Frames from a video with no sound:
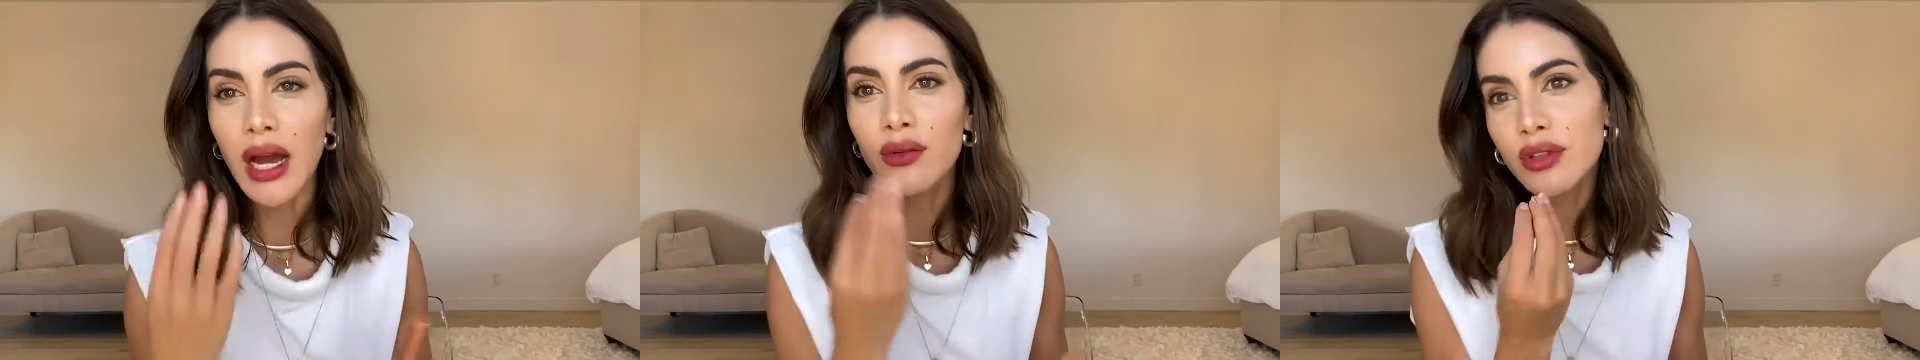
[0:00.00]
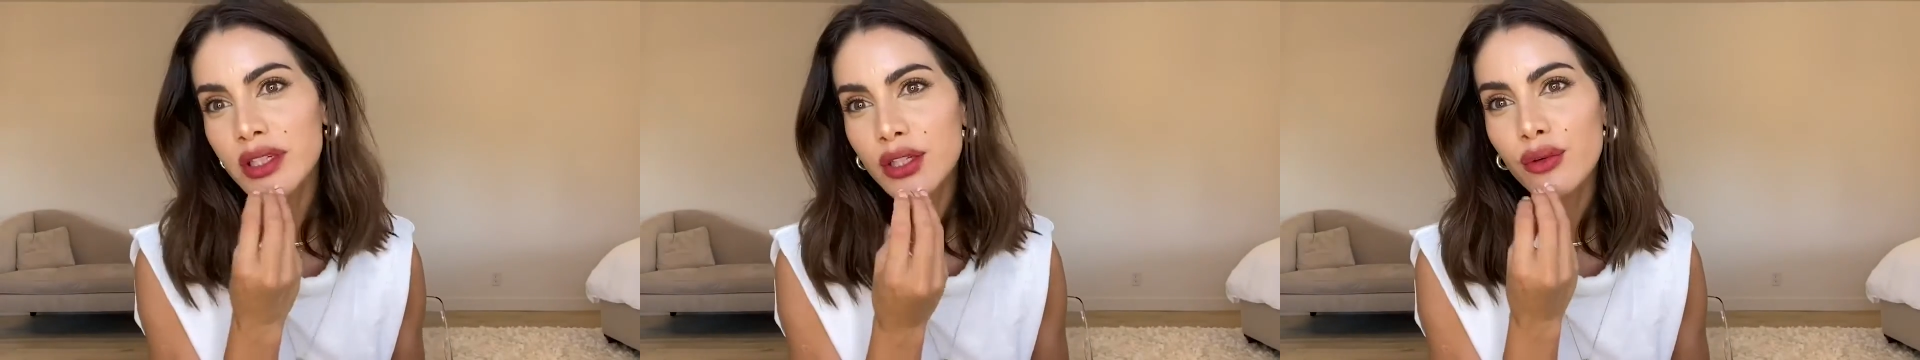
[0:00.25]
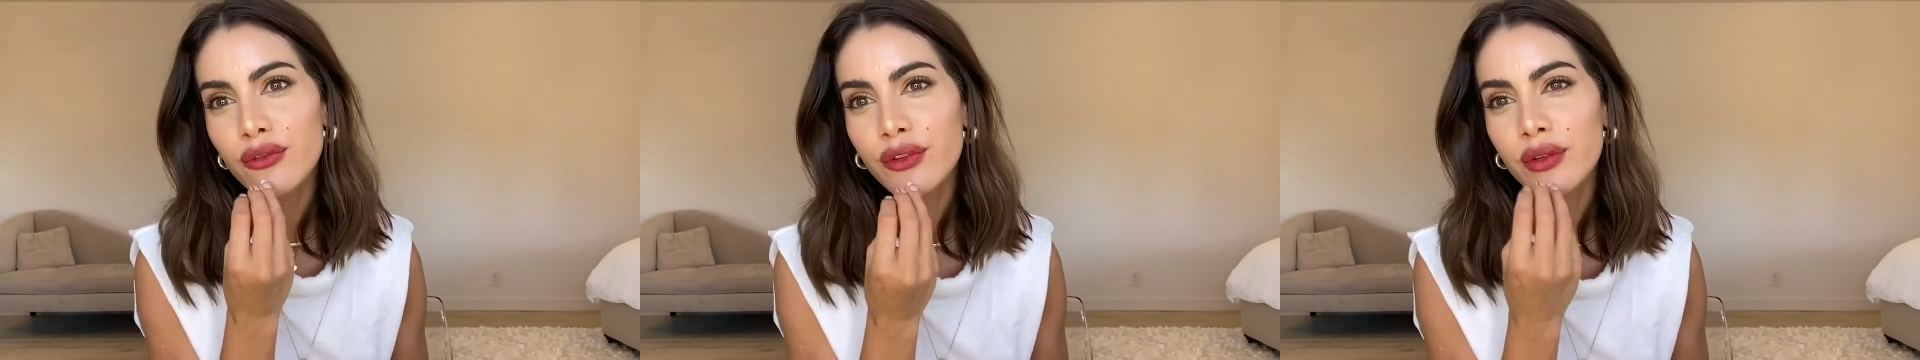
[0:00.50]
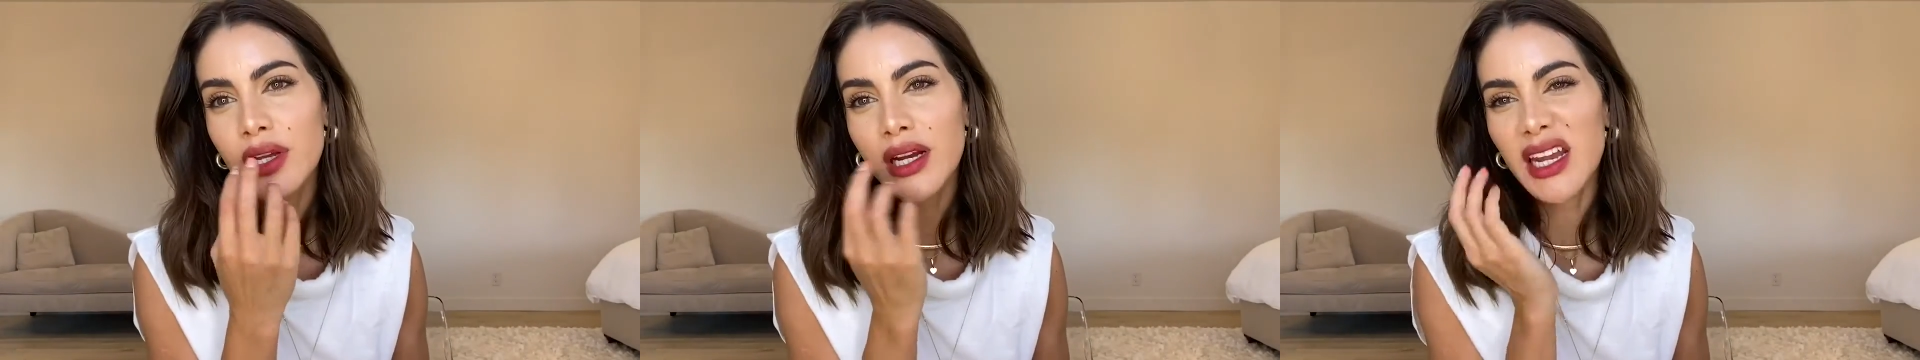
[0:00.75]
I really don't
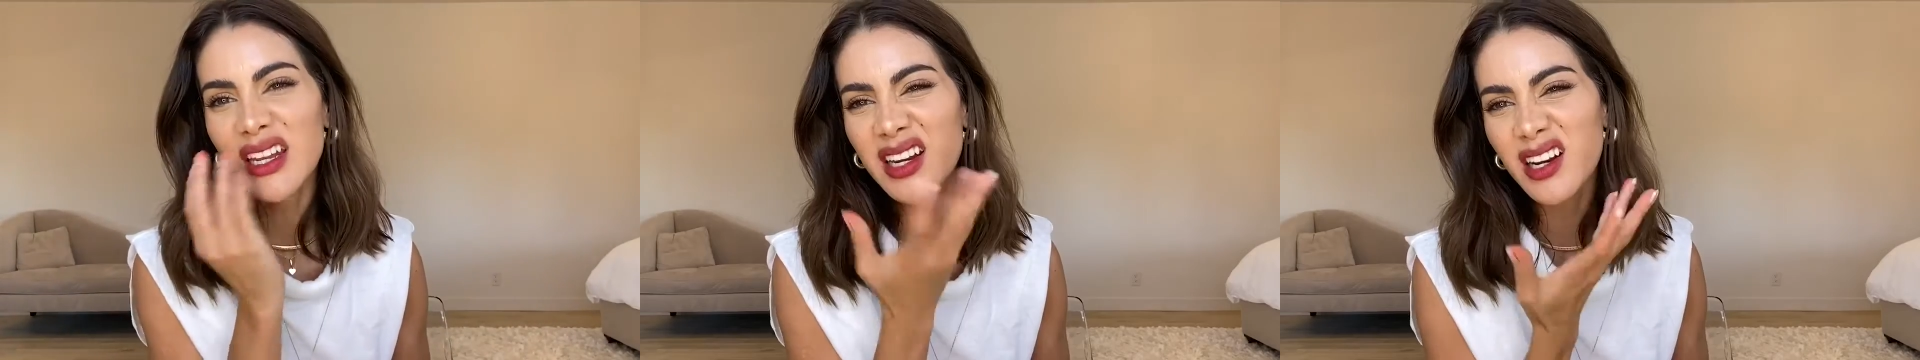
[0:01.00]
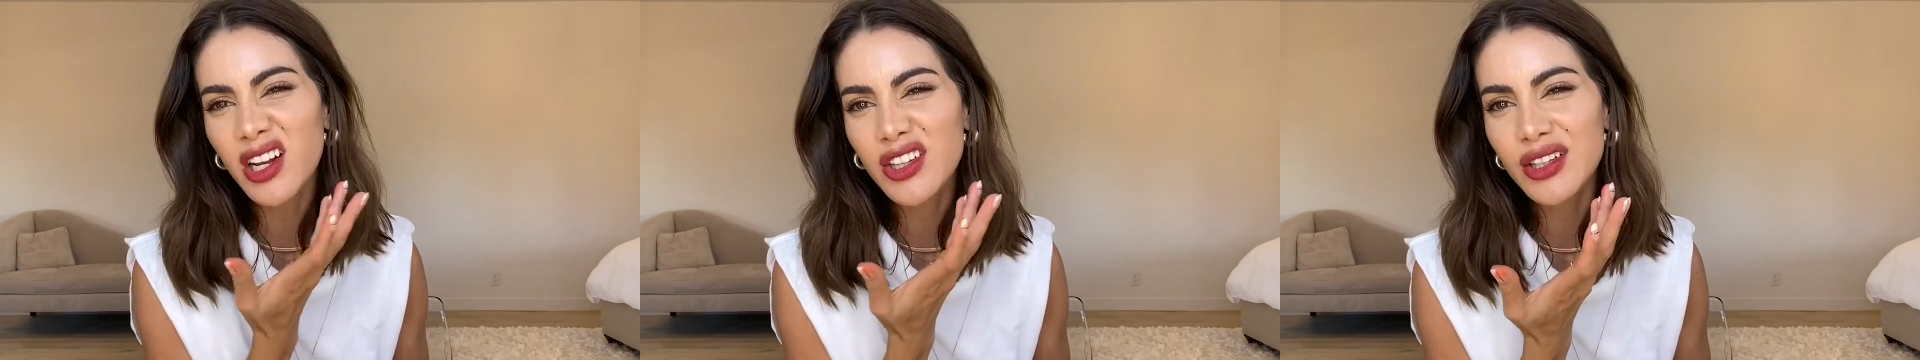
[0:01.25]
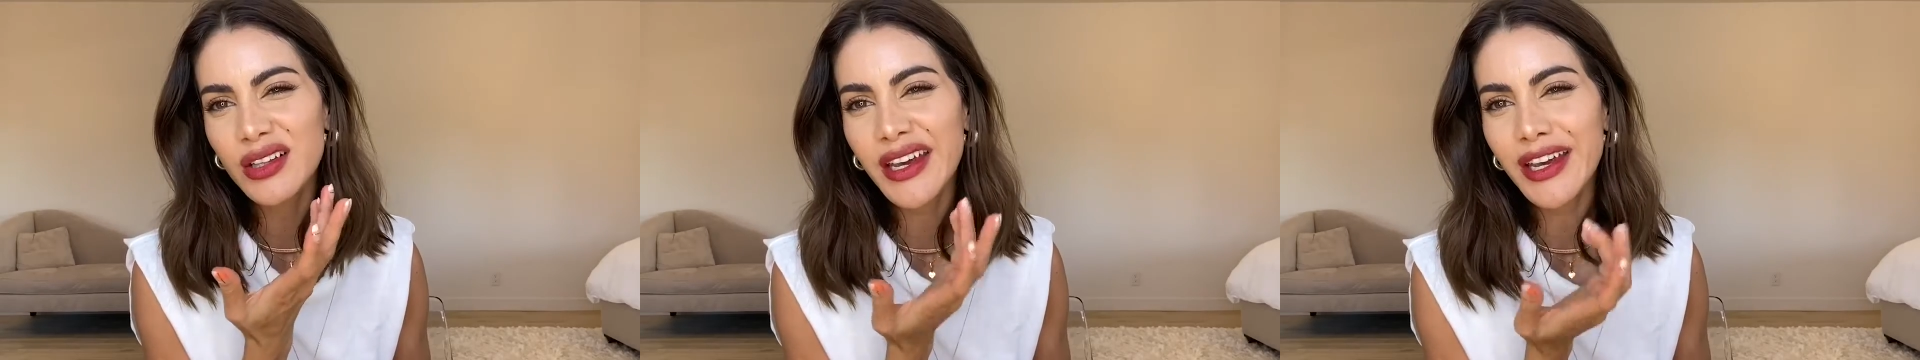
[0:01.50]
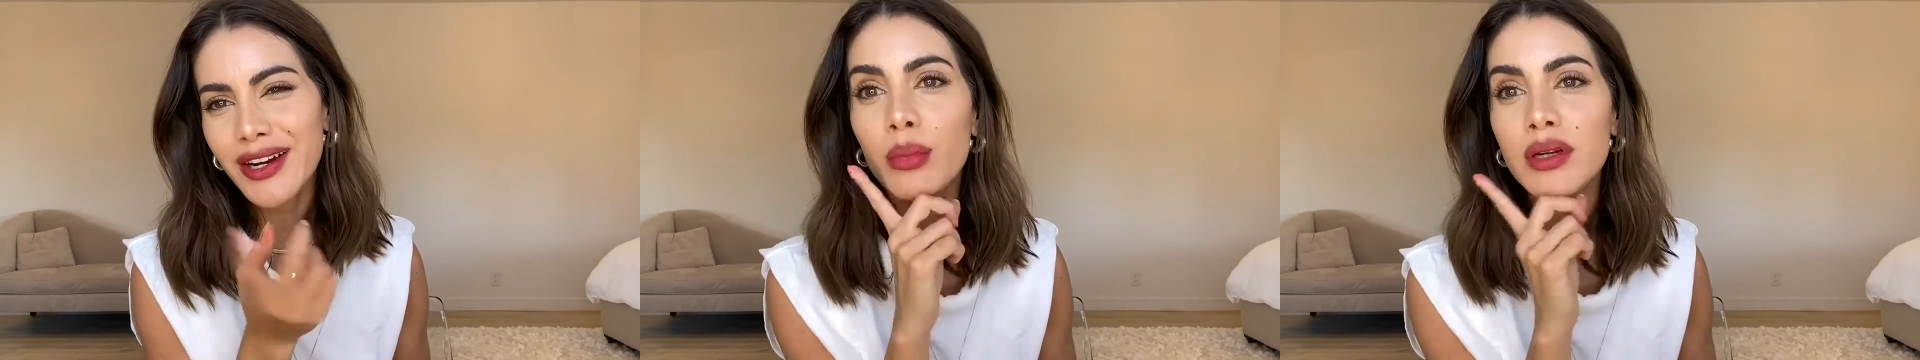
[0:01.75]
feel like I need another layer,